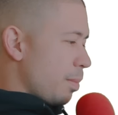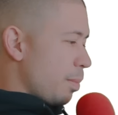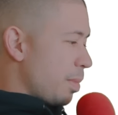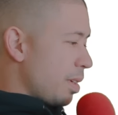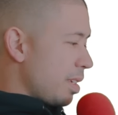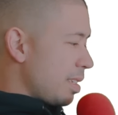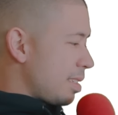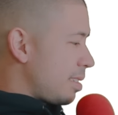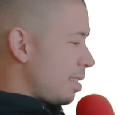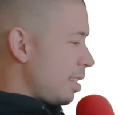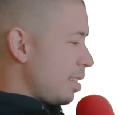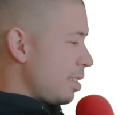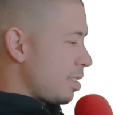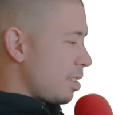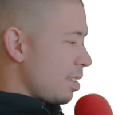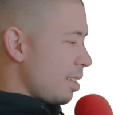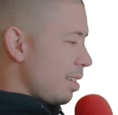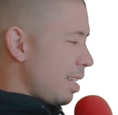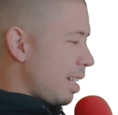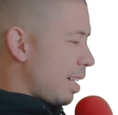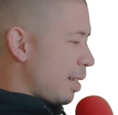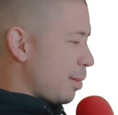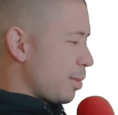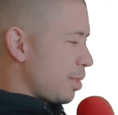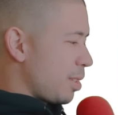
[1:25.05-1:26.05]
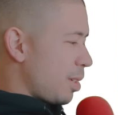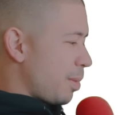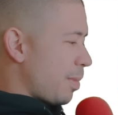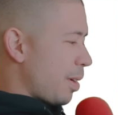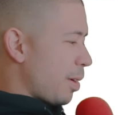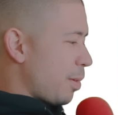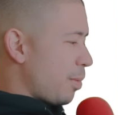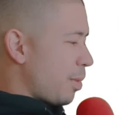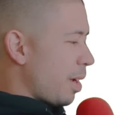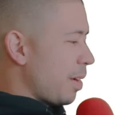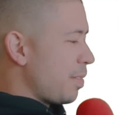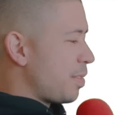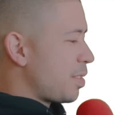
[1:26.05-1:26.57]
But essentially, I was on
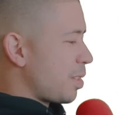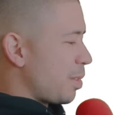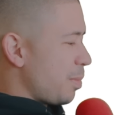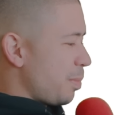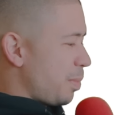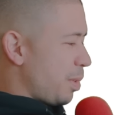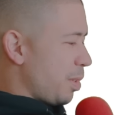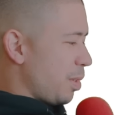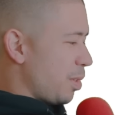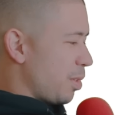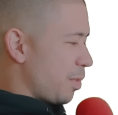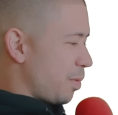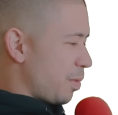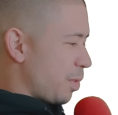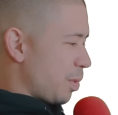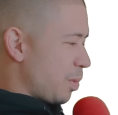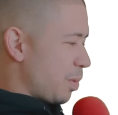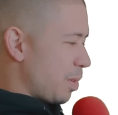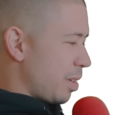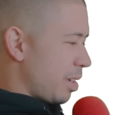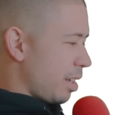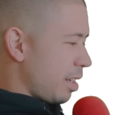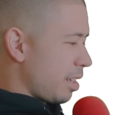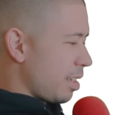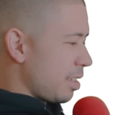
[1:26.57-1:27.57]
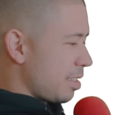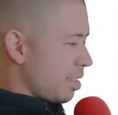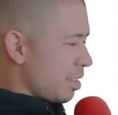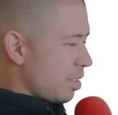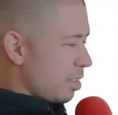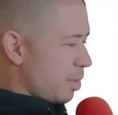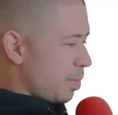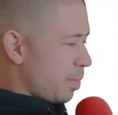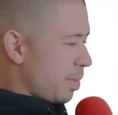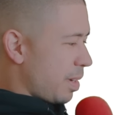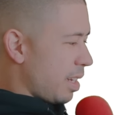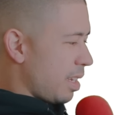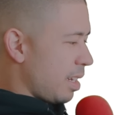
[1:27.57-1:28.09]
my wife's computer for work
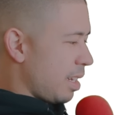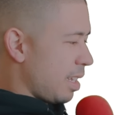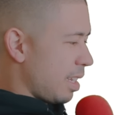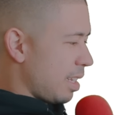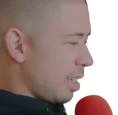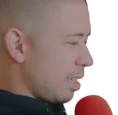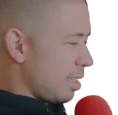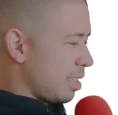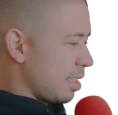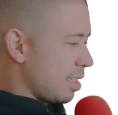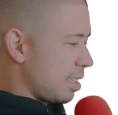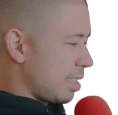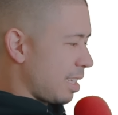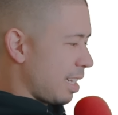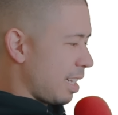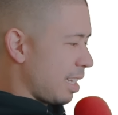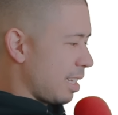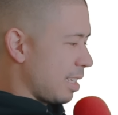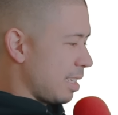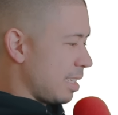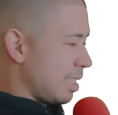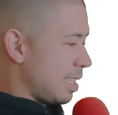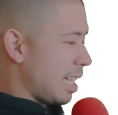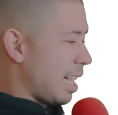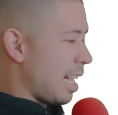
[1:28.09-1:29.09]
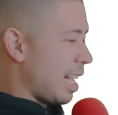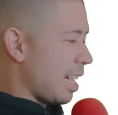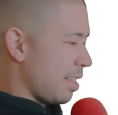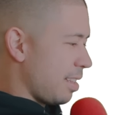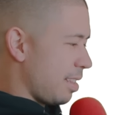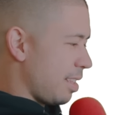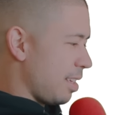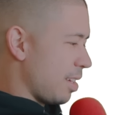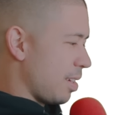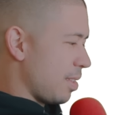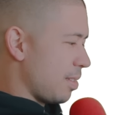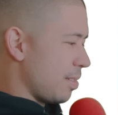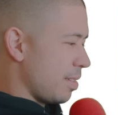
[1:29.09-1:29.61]
since mine had just kind of
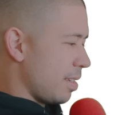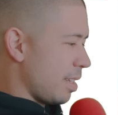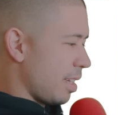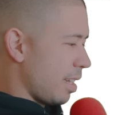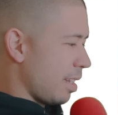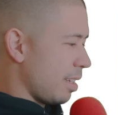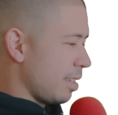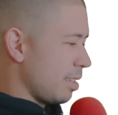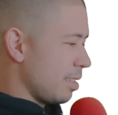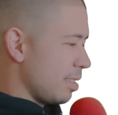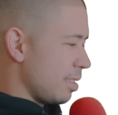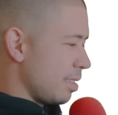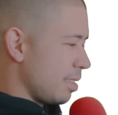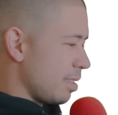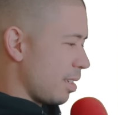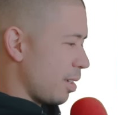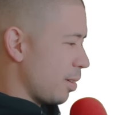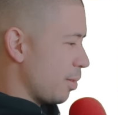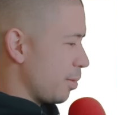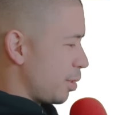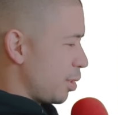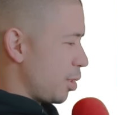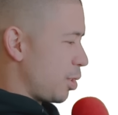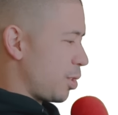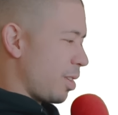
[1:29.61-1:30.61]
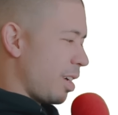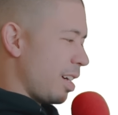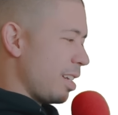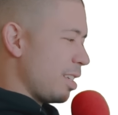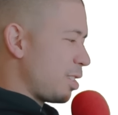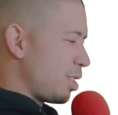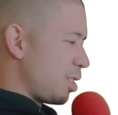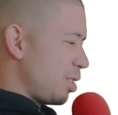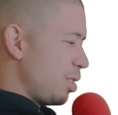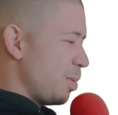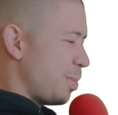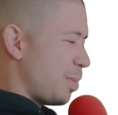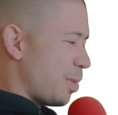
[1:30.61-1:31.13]
died the other day. I wasn't trying
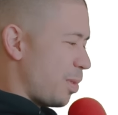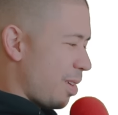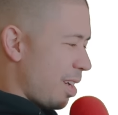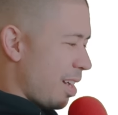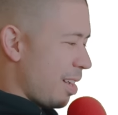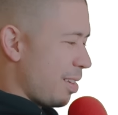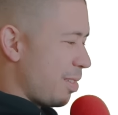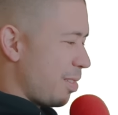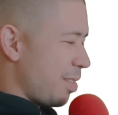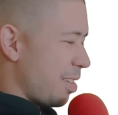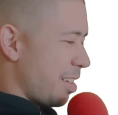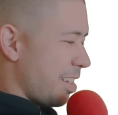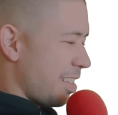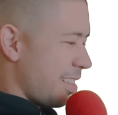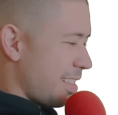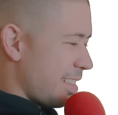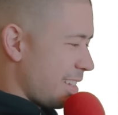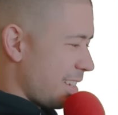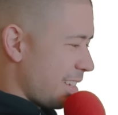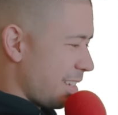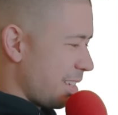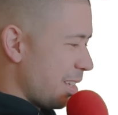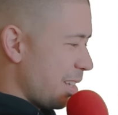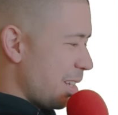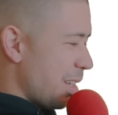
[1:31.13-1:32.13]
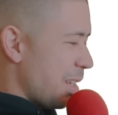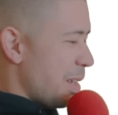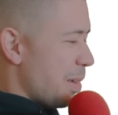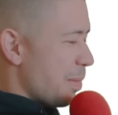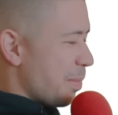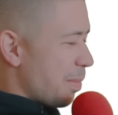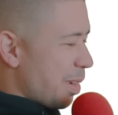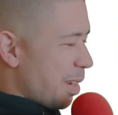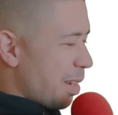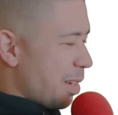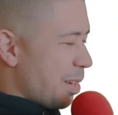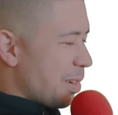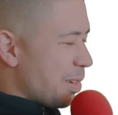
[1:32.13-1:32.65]
to snoop around or anything,
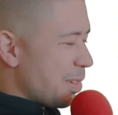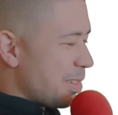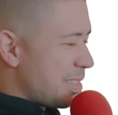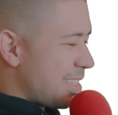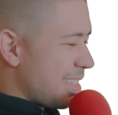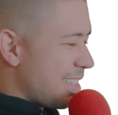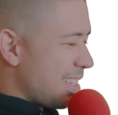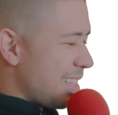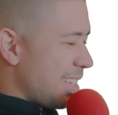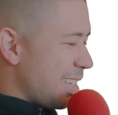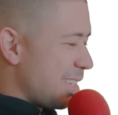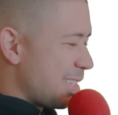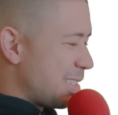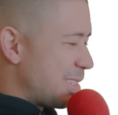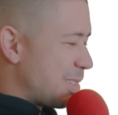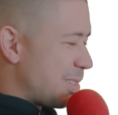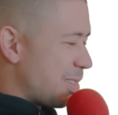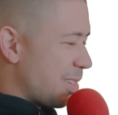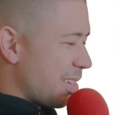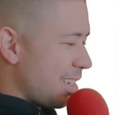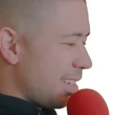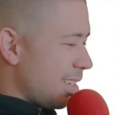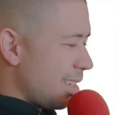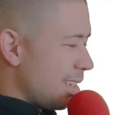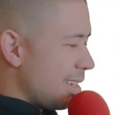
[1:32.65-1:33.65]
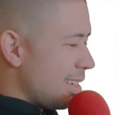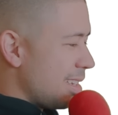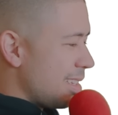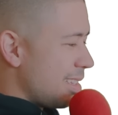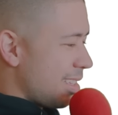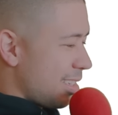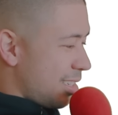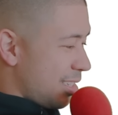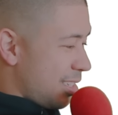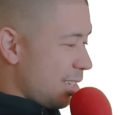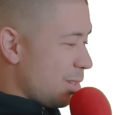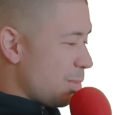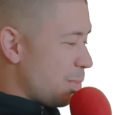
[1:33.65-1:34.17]
but I noticed in the history
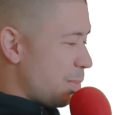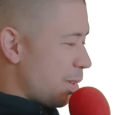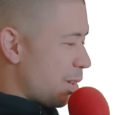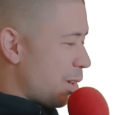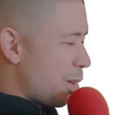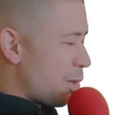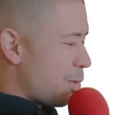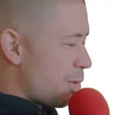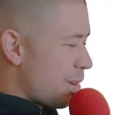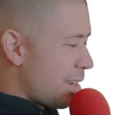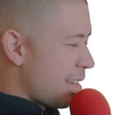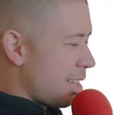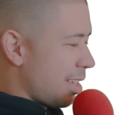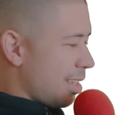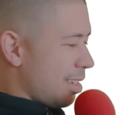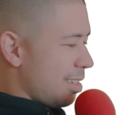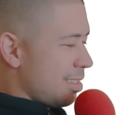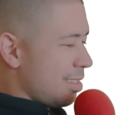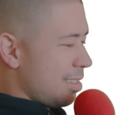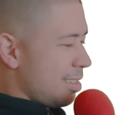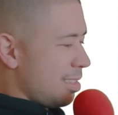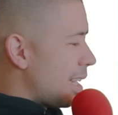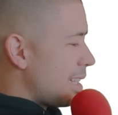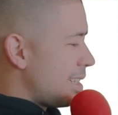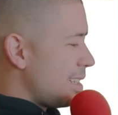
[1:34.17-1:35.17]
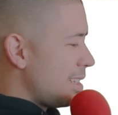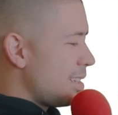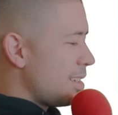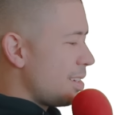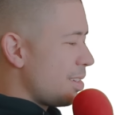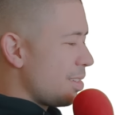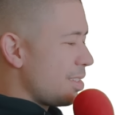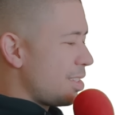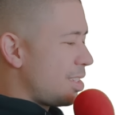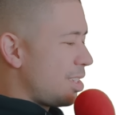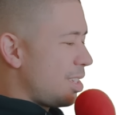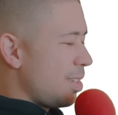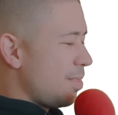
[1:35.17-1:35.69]
that she had been on Reddit. I didn't
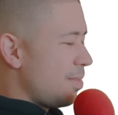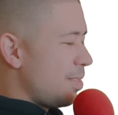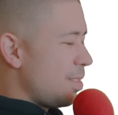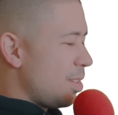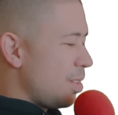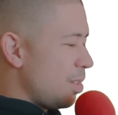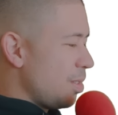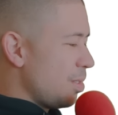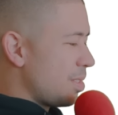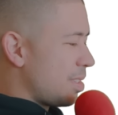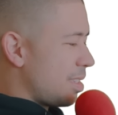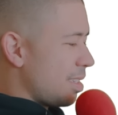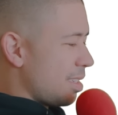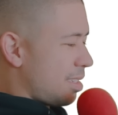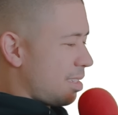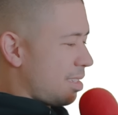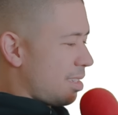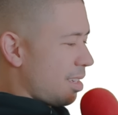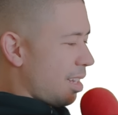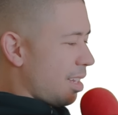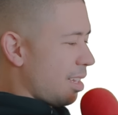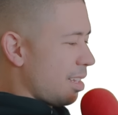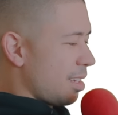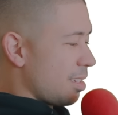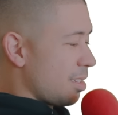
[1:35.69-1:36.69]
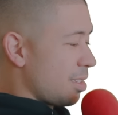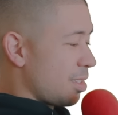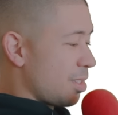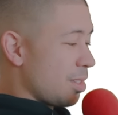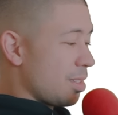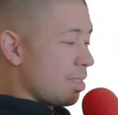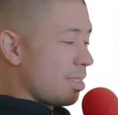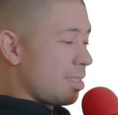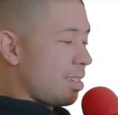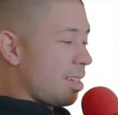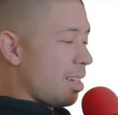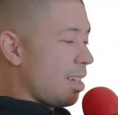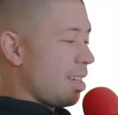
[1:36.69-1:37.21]
know that she even used this site, so
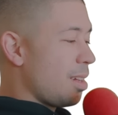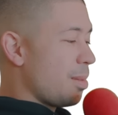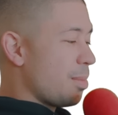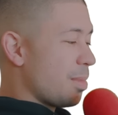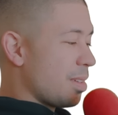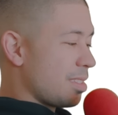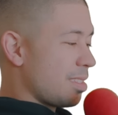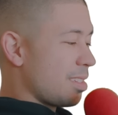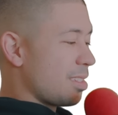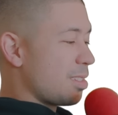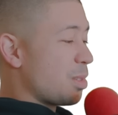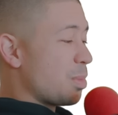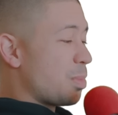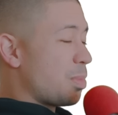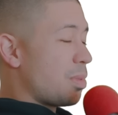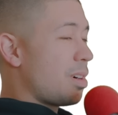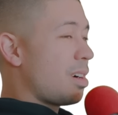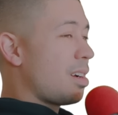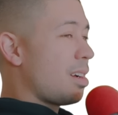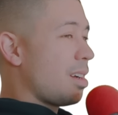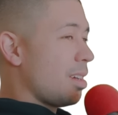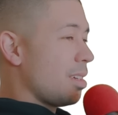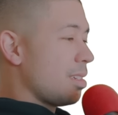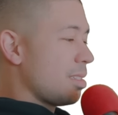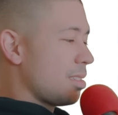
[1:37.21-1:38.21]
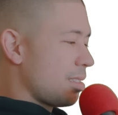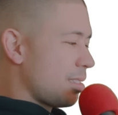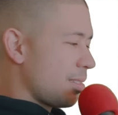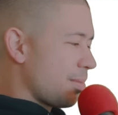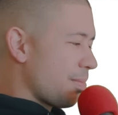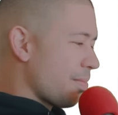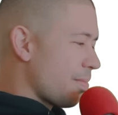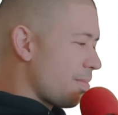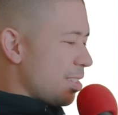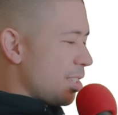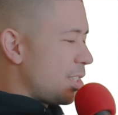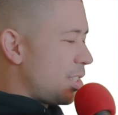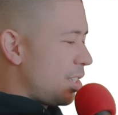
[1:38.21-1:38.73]
this came as a surprise.
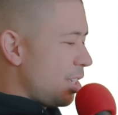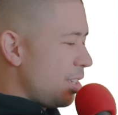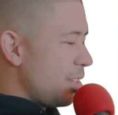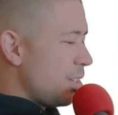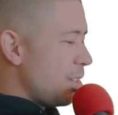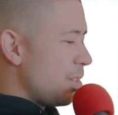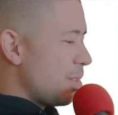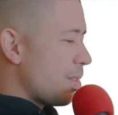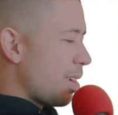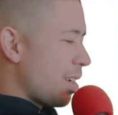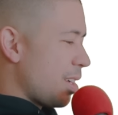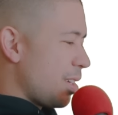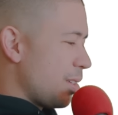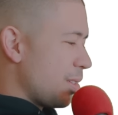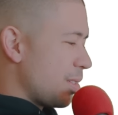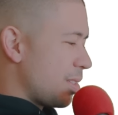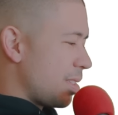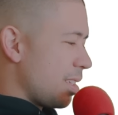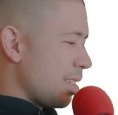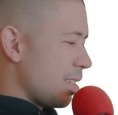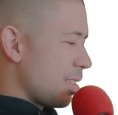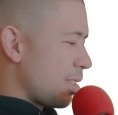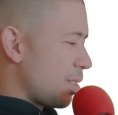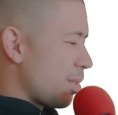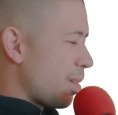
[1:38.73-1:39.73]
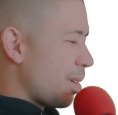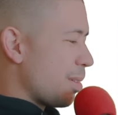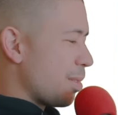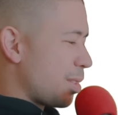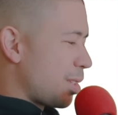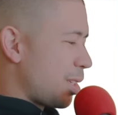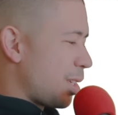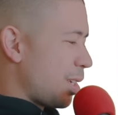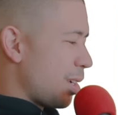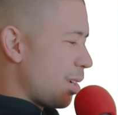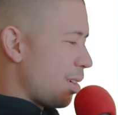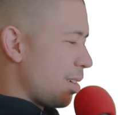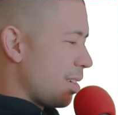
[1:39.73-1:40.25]
She knew I used it, so I
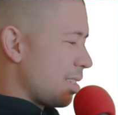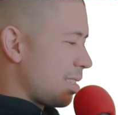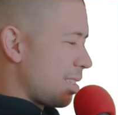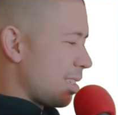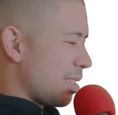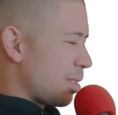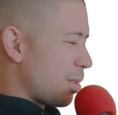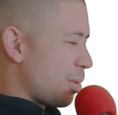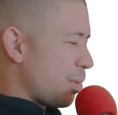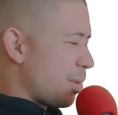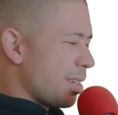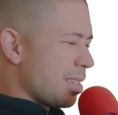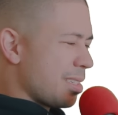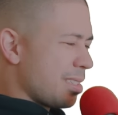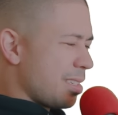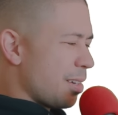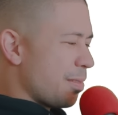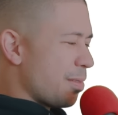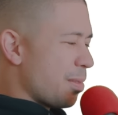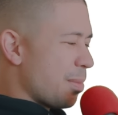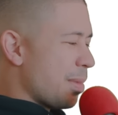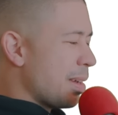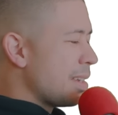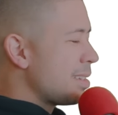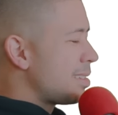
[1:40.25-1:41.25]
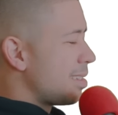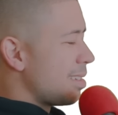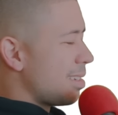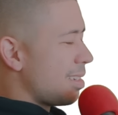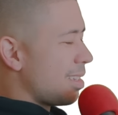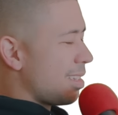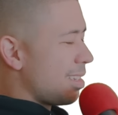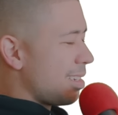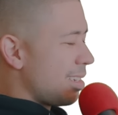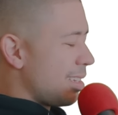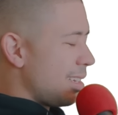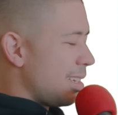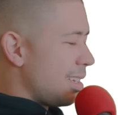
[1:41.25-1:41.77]
was curious as to why she never
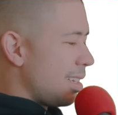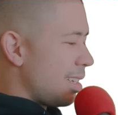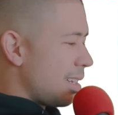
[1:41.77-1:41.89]
mentioned it.